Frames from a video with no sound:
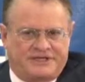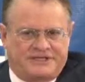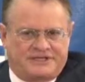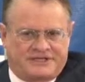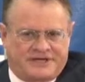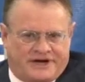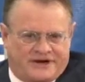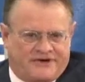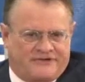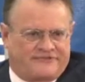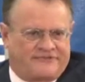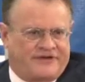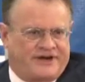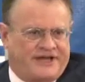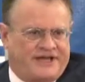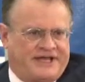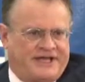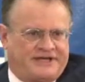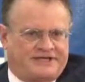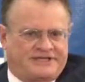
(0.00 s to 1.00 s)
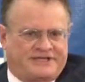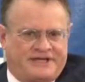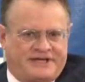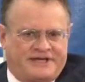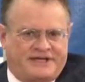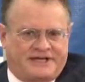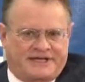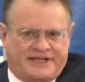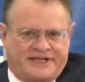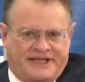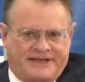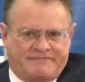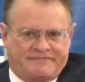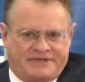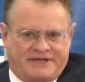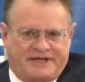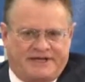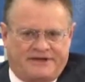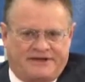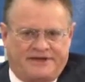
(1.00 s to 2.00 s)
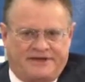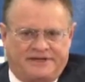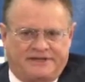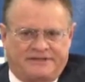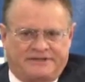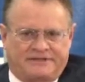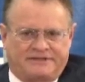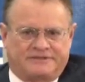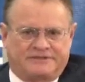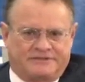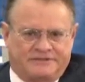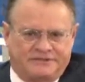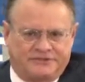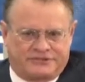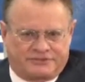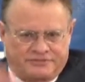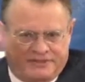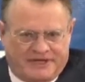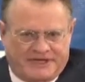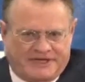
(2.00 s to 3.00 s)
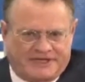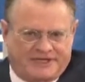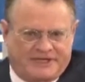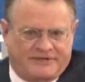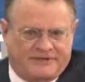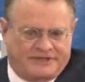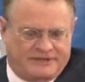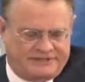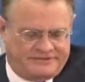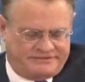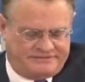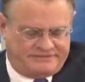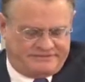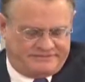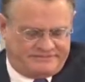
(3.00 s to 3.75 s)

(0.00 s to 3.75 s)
terror finance, how do you clamp down on loose money going to,